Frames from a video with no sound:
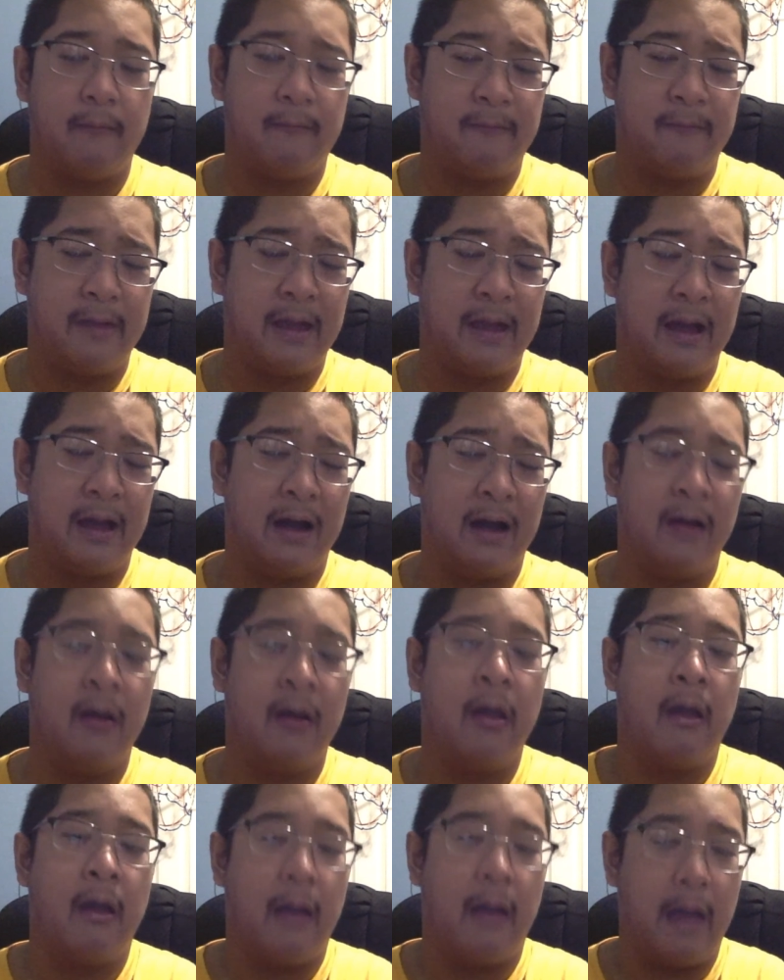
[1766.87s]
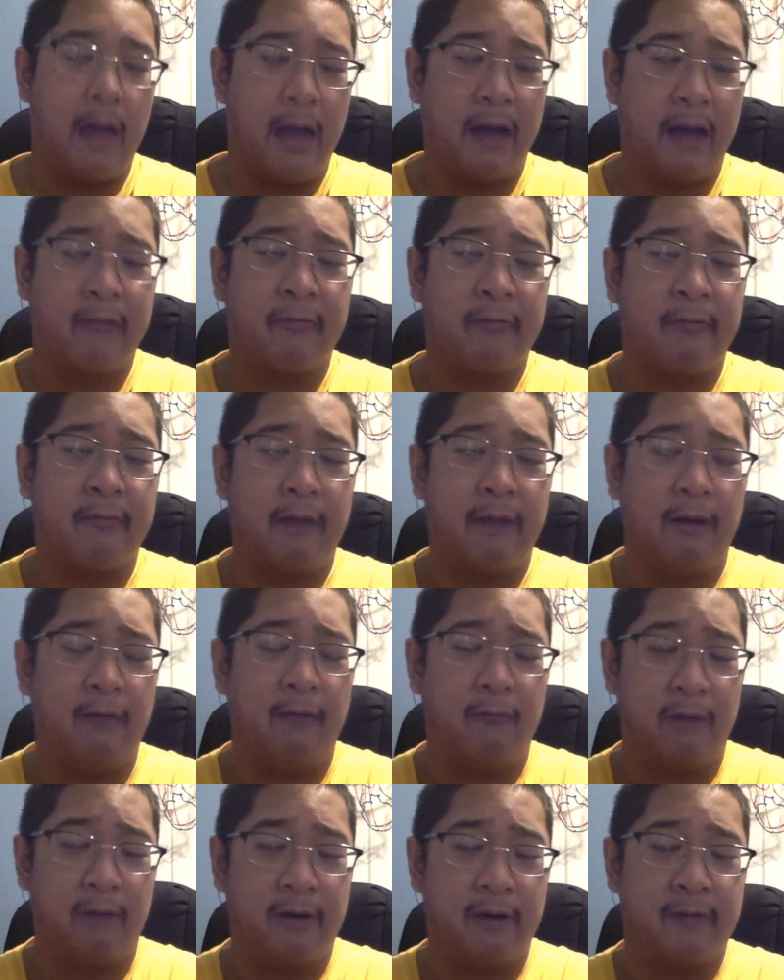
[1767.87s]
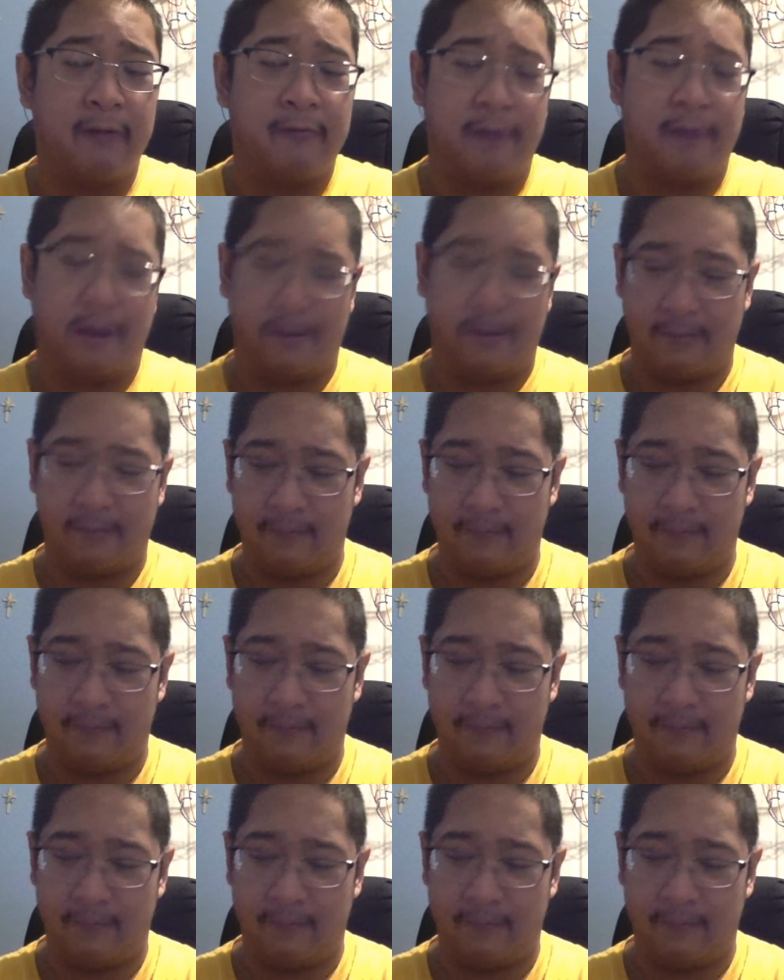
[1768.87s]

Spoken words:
via Excel worksheet,